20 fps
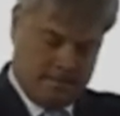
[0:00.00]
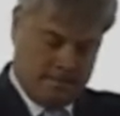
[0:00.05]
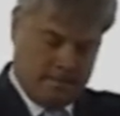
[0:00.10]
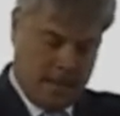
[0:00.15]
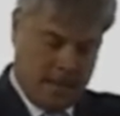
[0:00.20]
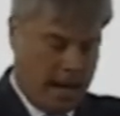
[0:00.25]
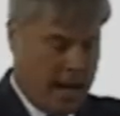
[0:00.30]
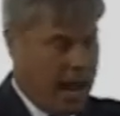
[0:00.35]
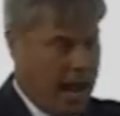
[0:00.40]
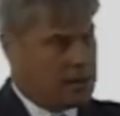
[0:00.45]

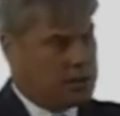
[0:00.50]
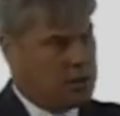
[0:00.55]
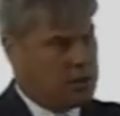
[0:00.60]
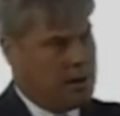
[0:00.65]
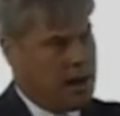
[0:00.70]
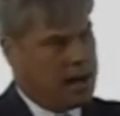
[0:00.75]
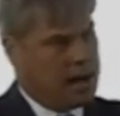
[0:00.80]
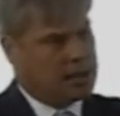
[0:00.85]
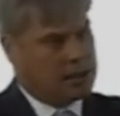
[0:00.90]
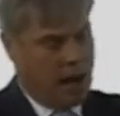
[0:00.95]
And as your
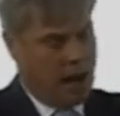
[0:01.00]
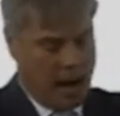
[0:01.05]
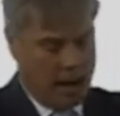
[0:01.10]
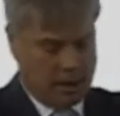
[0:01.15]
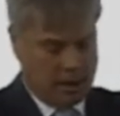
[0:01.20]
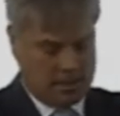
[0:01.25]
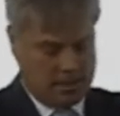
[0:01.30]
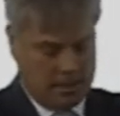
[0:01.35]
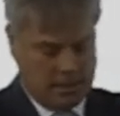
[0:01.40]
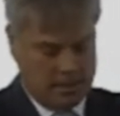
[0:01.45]
next
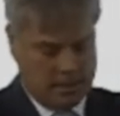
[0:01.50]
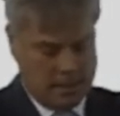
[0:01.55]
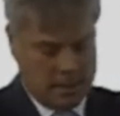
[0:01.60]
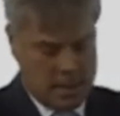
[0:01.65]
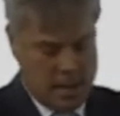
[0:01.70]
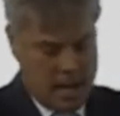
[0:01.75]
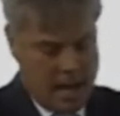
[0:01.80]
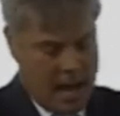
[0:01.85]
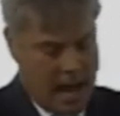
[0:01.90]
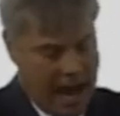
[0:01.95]
congressman,
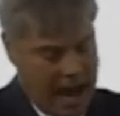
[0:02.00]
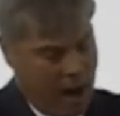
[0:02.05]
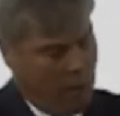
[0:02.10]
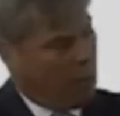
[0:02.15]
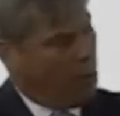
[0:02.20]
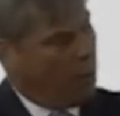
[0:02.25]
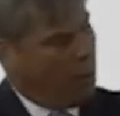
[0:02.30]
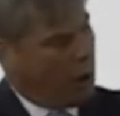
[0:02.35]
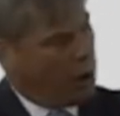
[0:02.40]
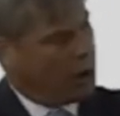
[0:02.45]
I
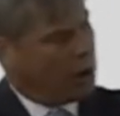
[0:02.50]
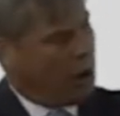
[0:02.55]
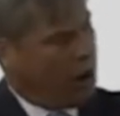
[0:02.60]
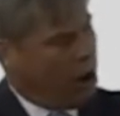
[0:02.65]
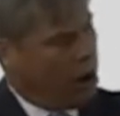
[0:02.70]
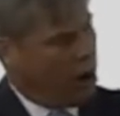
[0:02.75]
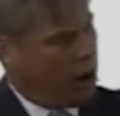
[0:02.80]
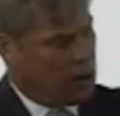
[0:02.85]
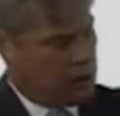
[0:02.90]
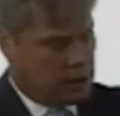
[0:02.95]
will work
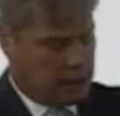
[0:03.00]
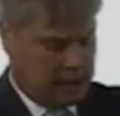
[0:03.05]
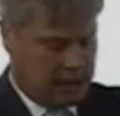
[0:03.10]
hard to